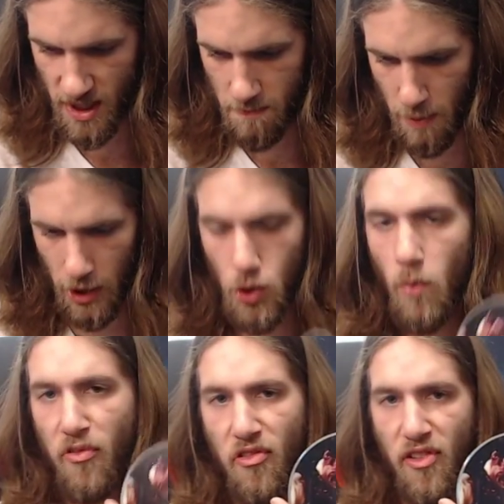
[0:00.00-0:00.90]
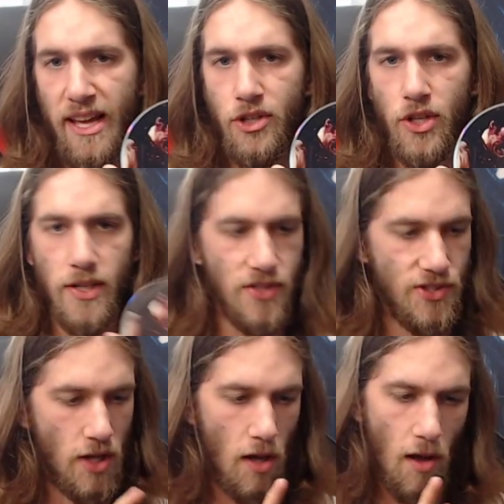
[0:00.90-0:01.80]
Special
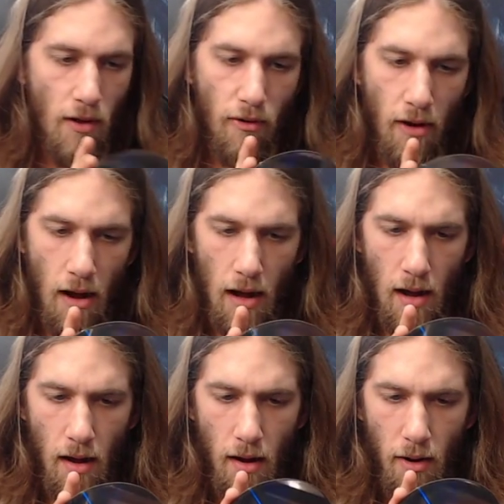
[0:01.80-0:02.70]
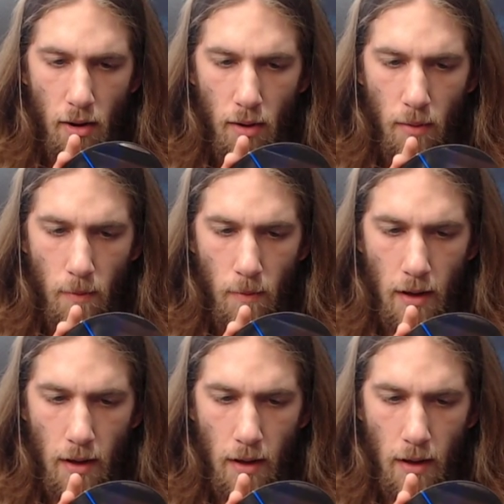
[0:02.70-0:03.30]
Features. Uh,